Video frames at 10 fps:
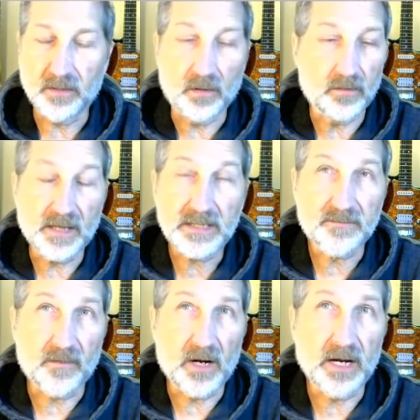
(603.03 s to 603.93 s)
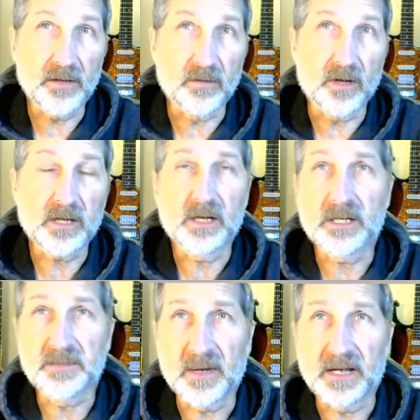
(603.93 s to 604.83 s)
that's fine. You're not going to
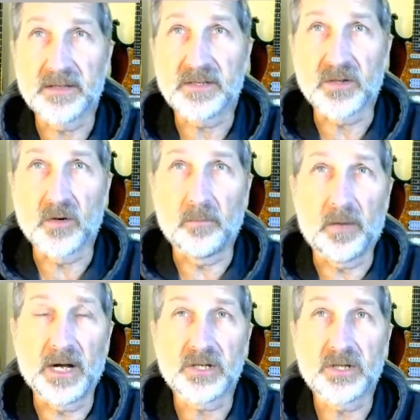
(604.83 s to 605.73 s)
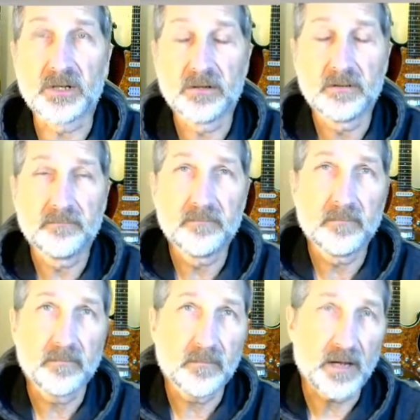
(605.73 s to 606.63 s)
expend so much
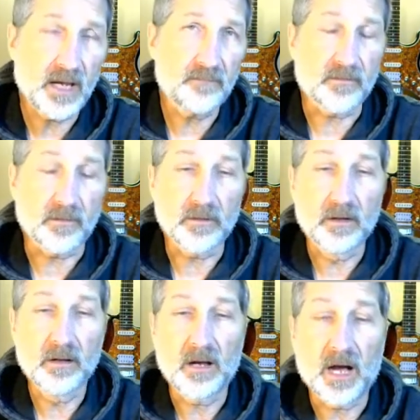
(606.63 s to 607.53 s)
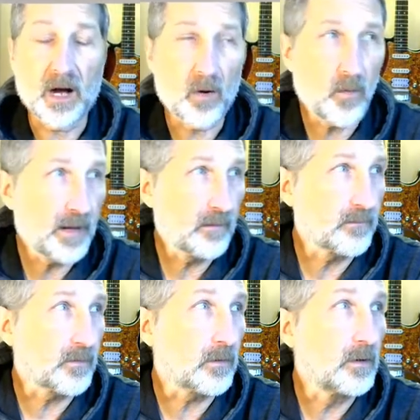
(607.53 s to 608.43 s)
effort.
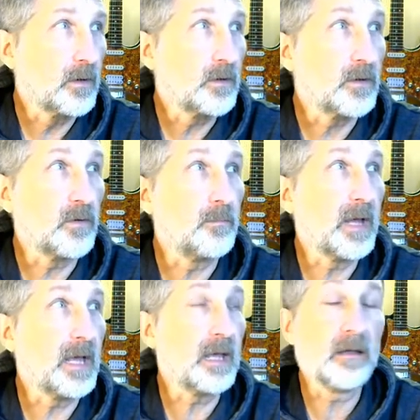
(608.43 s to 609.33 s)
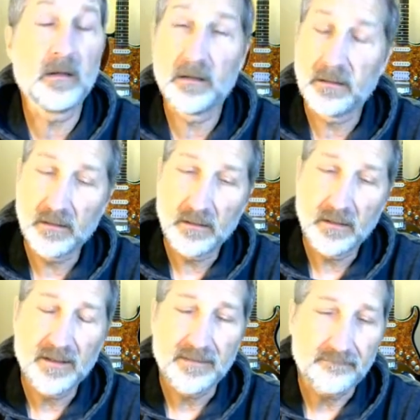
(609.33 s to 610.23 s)
However, you may,
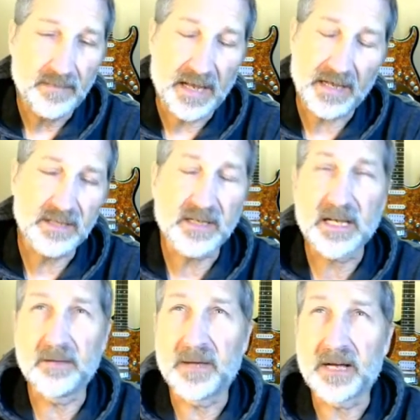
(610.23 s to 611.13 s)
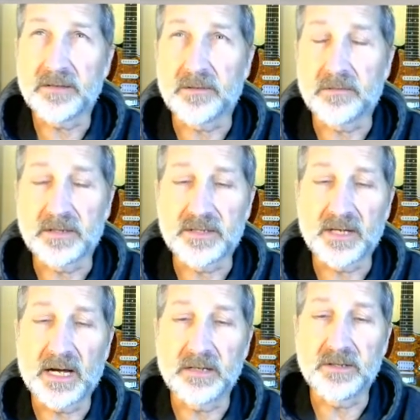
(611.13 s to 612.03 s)
as a game master,
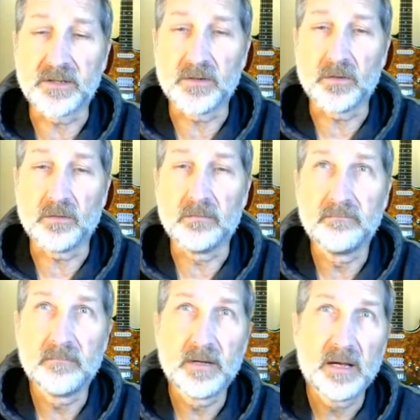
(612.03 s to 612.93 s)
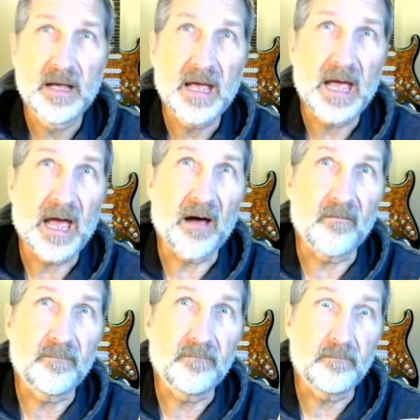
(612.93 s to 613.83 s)
decide to
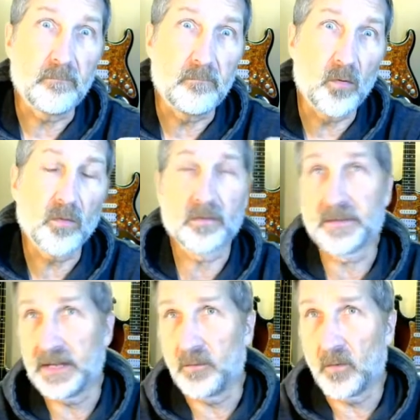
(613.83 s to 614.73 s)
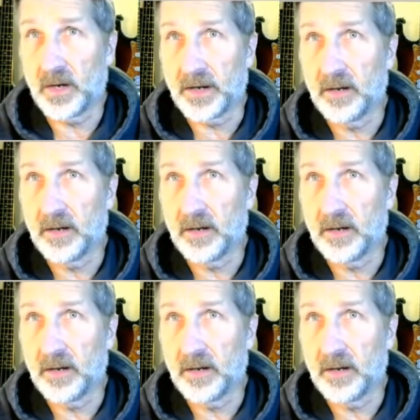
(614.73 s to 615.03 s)
have more than one